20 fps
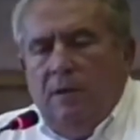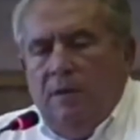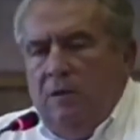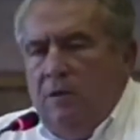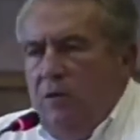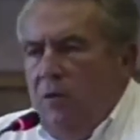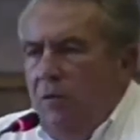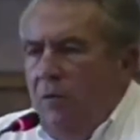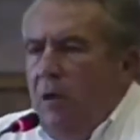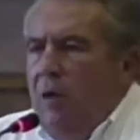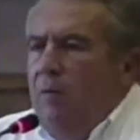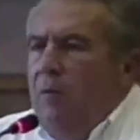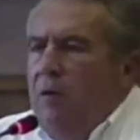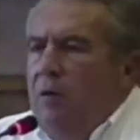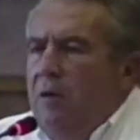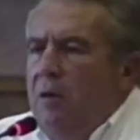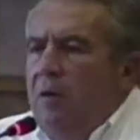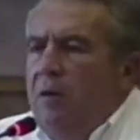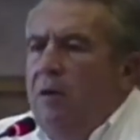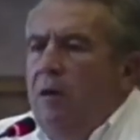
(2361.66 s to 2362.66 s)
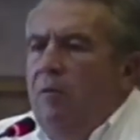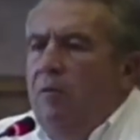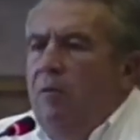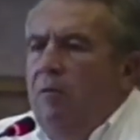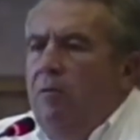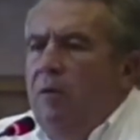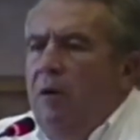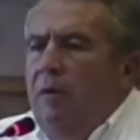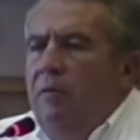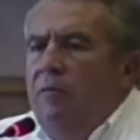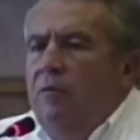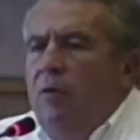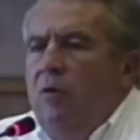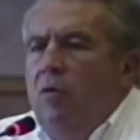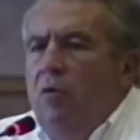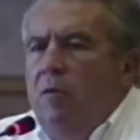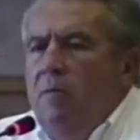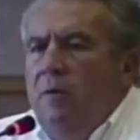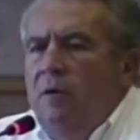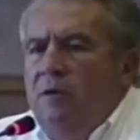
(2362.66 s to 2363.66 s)
So immediately we will have the
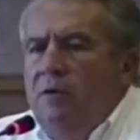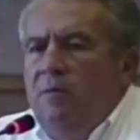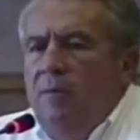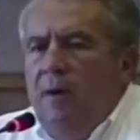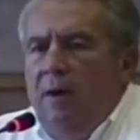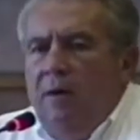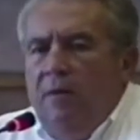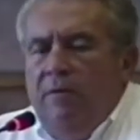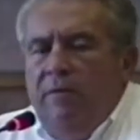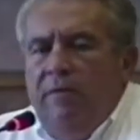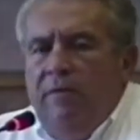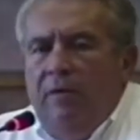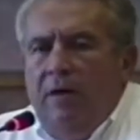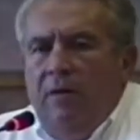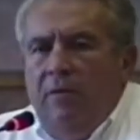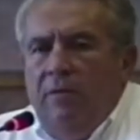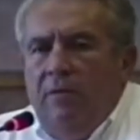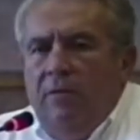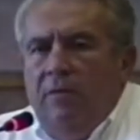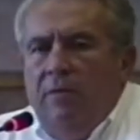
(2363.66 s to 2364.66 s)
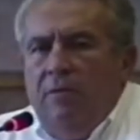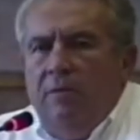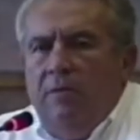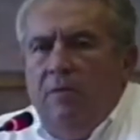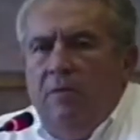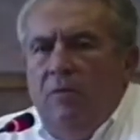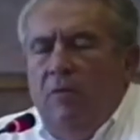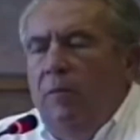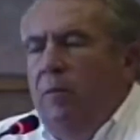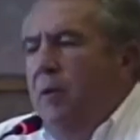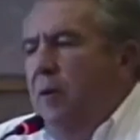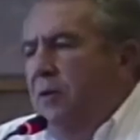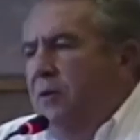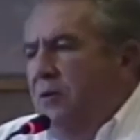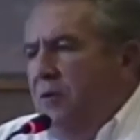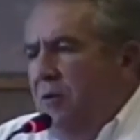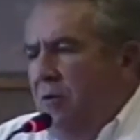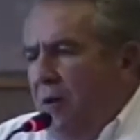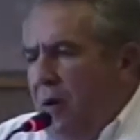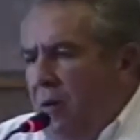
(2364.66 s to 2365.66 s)
comments by the Father Robert
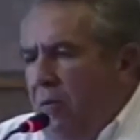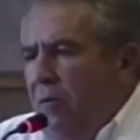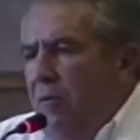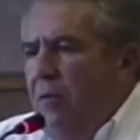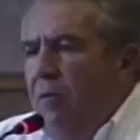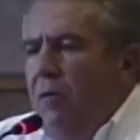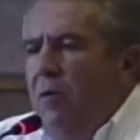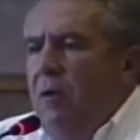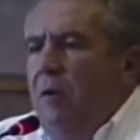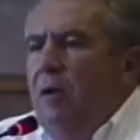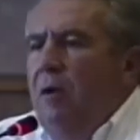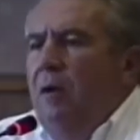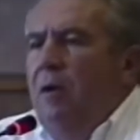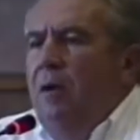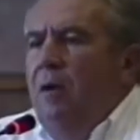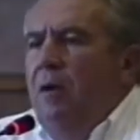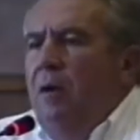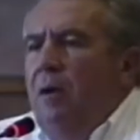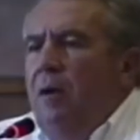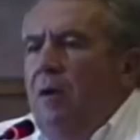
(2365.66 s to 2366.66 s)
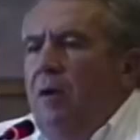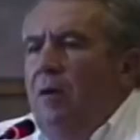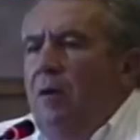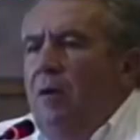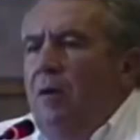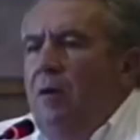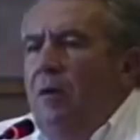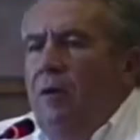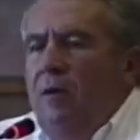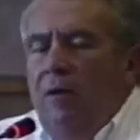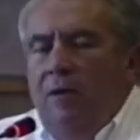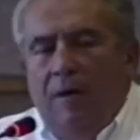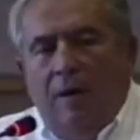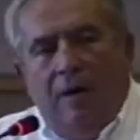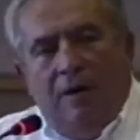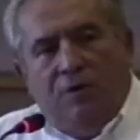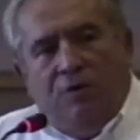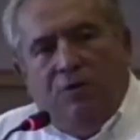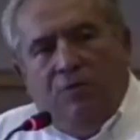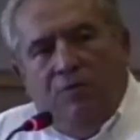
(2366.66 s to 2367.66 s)
Sirico.
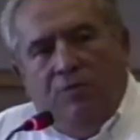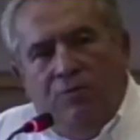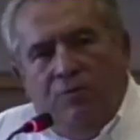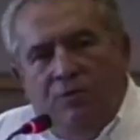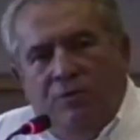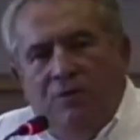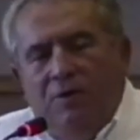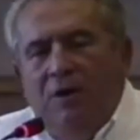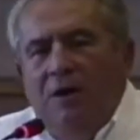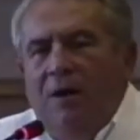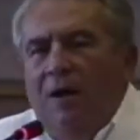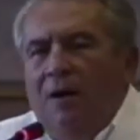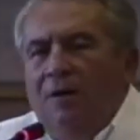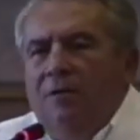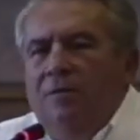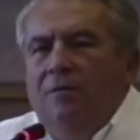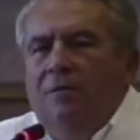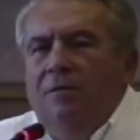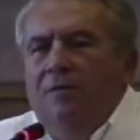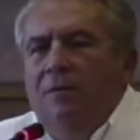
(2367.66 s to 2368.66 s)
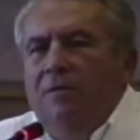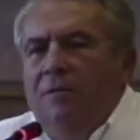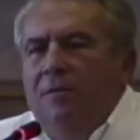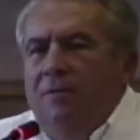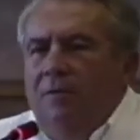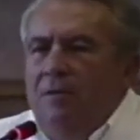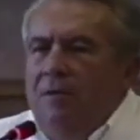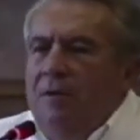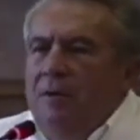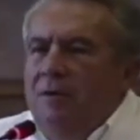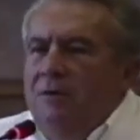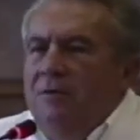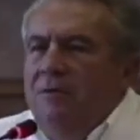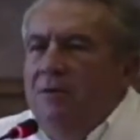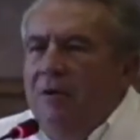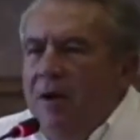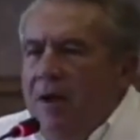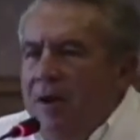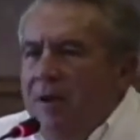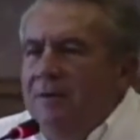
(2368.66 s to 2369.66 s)
Uh, as you see at uh, his
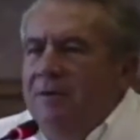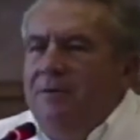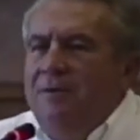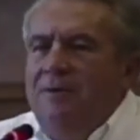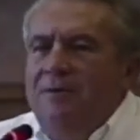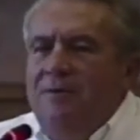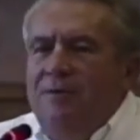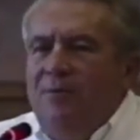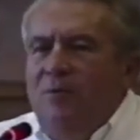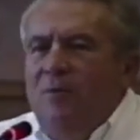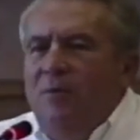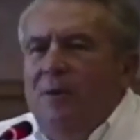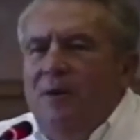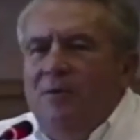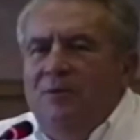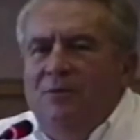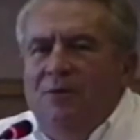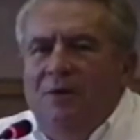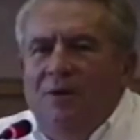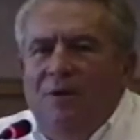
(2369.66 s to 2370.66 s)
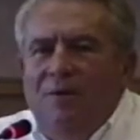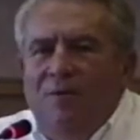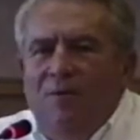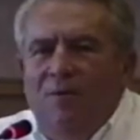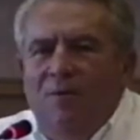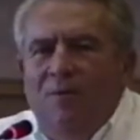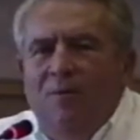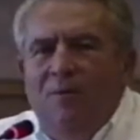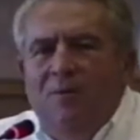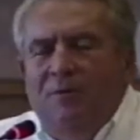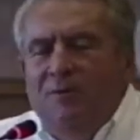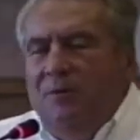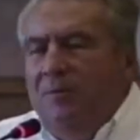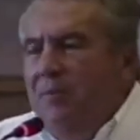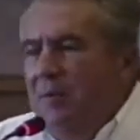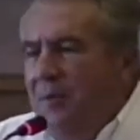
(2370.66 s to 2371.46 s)
dress, Robert Sirico is a